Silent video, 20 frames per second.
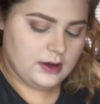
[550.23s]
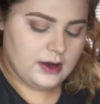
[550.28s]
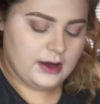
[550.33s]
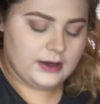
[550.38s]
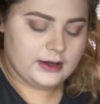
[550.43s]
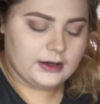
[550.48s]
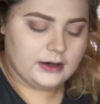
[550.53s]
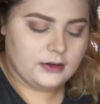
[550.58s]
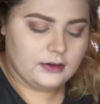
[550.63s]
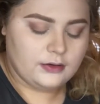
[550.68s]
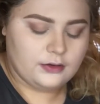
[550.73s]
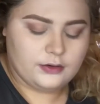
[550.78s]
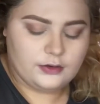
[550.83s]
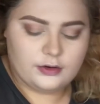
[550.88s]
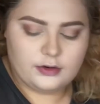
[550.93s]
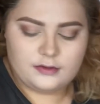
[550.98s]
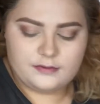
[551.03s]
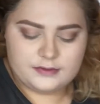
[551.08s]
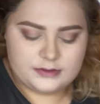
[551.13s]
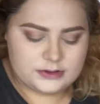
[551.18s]
I get a little
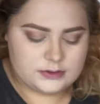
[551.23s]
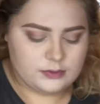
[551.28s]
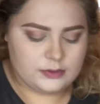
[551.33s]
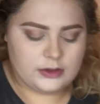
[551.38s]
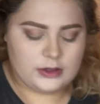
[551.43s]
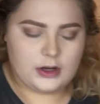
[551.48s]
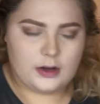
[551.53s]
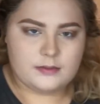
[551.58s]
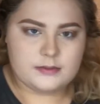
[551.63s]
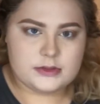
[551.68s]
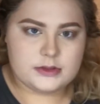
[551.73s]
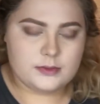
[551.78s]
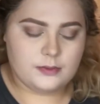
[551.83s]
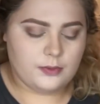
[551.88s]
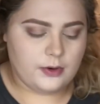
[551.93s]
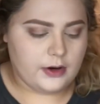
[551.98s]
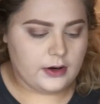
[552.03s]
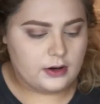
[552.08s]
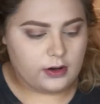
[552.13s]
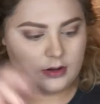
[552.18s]
nervous when it comes to
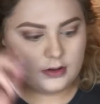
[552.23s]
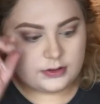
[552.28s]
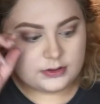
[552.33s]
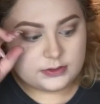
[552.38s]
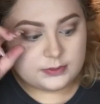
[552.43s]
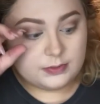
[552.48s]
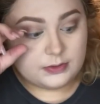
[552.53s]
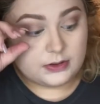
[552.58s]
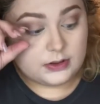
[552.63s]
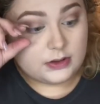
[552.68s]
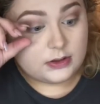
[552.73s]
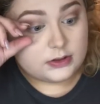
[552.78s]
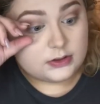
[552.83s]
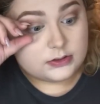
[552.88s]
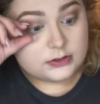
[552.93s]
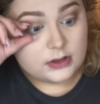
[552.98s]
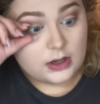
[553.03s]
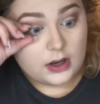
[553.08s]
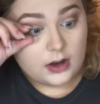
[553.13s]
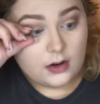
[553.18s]
bright colors
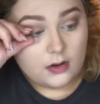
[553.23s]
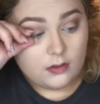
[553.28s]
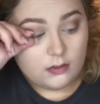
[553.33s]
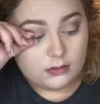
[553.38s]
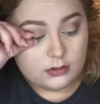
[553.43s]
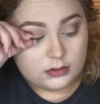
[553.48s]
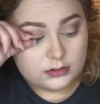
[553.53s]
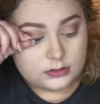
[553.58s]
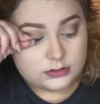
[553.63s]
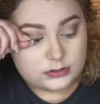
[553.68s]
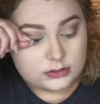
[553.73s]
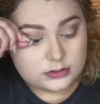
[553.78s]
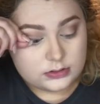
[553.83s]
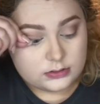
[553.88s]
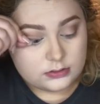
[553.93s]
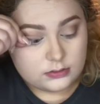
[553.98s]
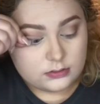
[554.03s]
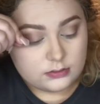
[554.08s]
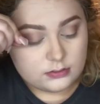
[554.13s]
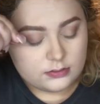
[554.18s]
because I always
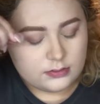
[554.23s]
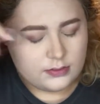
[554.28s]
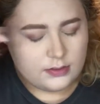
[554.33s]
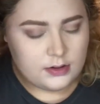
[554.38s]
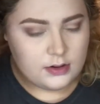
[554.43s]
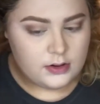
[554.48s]
do